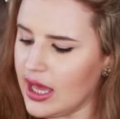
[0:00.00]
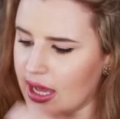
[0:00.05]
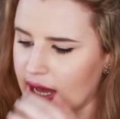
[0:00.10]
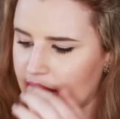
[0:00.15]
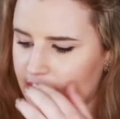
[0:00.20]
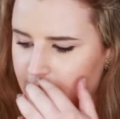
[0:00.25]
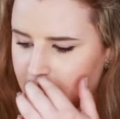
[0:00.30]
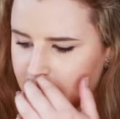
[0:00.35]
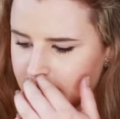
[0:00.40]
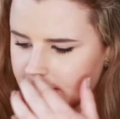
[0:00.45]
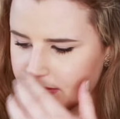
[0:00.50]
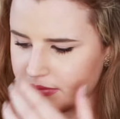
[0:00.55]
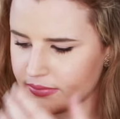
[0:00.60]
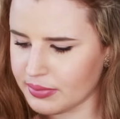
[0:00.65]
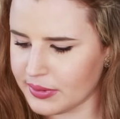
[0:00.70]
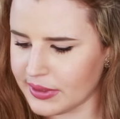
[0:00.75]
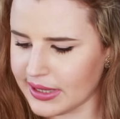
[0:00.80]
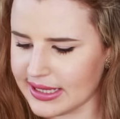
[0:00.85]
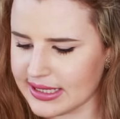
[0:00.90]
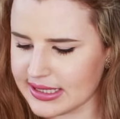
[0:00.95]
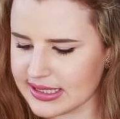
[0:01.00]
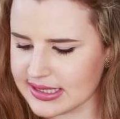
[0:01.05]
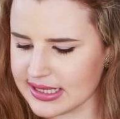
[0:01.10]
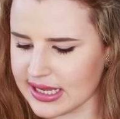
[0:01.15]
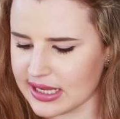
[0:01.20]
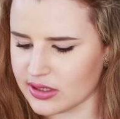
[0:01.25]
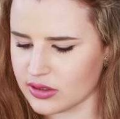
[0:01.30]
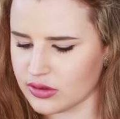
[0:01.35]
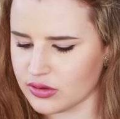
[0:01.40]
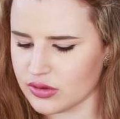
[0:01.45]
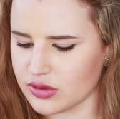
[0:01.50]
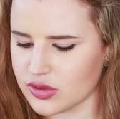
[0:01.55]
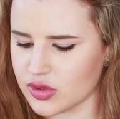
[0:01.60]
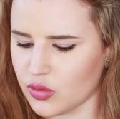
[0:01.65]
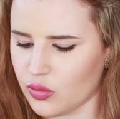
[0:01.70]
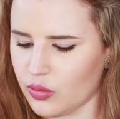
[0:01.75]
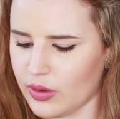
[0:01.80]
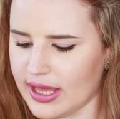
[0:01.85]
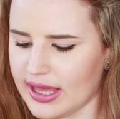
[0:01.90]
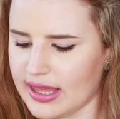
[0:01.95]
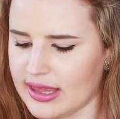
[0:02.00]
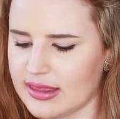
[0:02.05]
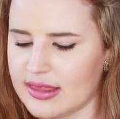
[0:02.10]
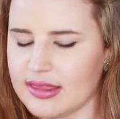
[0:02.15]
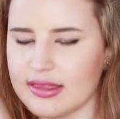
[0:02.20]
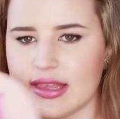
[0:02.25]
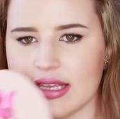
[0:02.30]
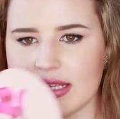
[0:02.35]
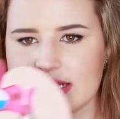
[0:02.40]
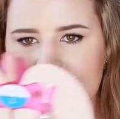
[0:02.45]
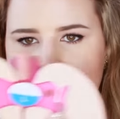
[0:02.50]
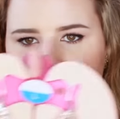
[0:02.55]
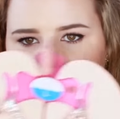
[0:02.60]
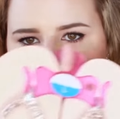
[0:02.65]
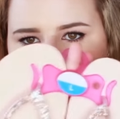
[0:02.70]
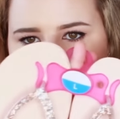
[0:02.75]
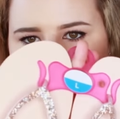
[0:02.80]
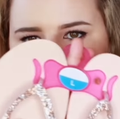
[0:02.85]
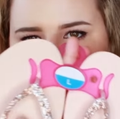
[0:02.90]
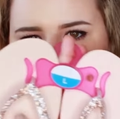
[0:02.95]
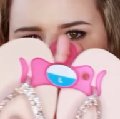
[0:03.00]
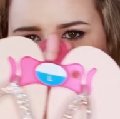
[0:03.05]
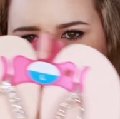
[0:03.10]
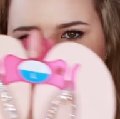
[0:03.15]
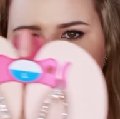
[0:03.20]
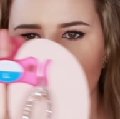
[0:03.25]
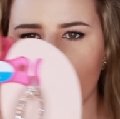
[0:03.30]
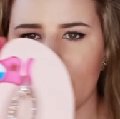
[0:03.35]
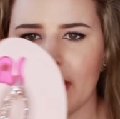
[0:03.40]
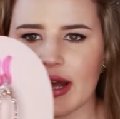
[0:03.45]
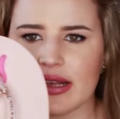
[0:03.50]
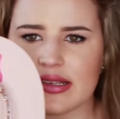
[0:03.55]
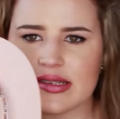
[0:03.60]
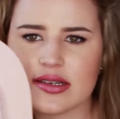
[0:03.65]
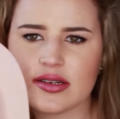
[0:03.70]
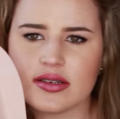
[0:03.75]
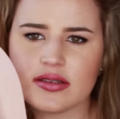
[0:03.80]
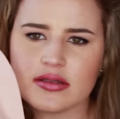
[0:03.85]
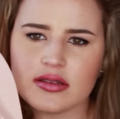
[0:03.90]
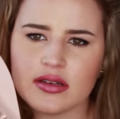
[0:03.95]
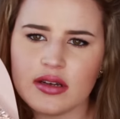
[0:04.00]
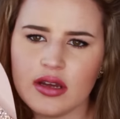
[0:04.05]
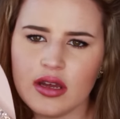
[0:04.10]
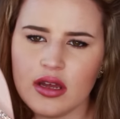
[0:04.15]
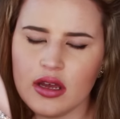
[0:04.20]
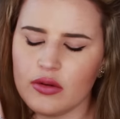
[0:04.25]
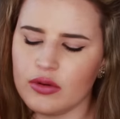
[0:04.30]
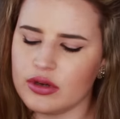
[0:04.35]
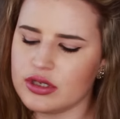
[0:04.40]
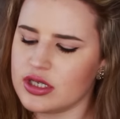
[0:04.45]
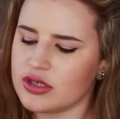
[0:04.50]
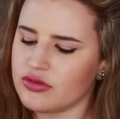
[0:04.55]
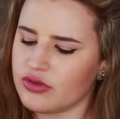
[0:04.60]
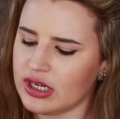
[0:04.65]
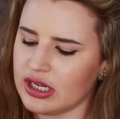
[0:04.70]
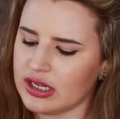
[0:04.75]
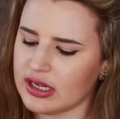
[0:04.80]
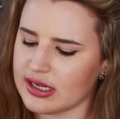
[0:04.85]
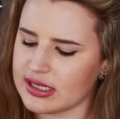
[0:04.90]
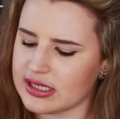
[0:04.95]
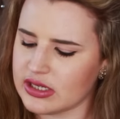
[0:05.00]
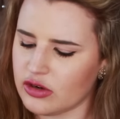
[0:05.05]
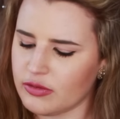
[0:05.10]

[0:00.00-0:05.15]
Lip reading: plain sandals with this like crystal pattern, which is really nice.